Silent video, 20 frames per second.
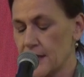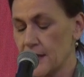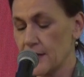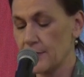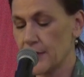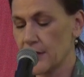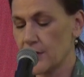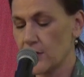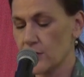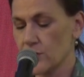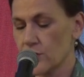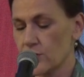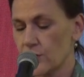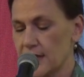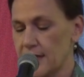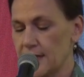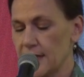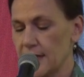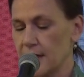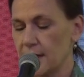because we
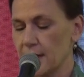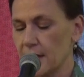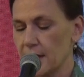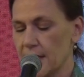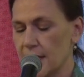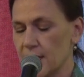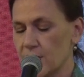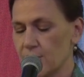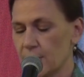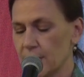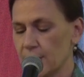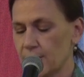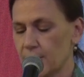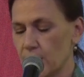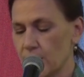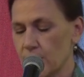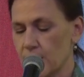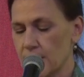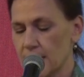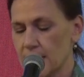see enlargement
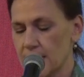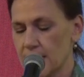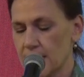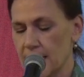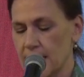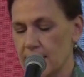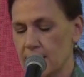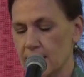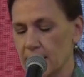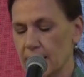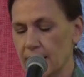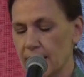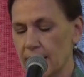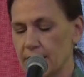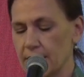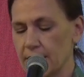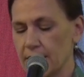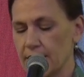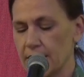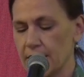process as a
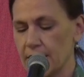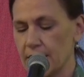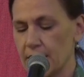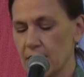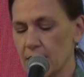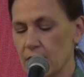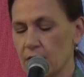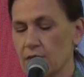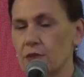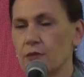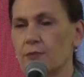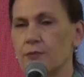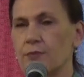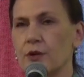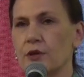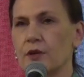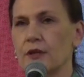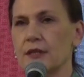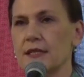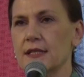guarantee for
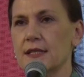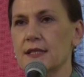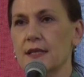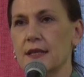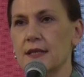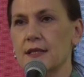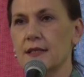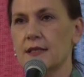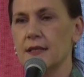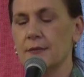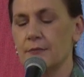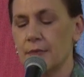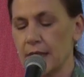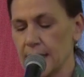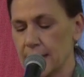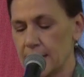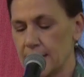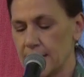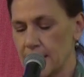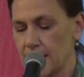progress and
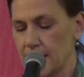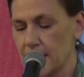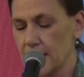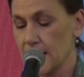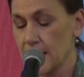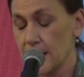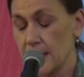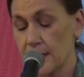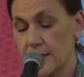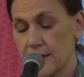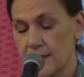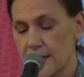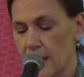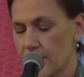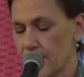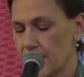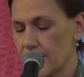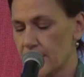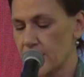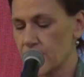stability in
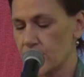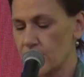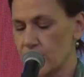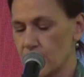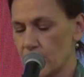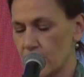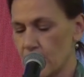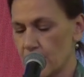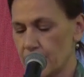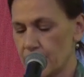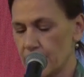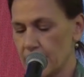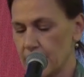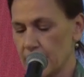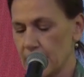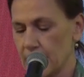Southeast Europe.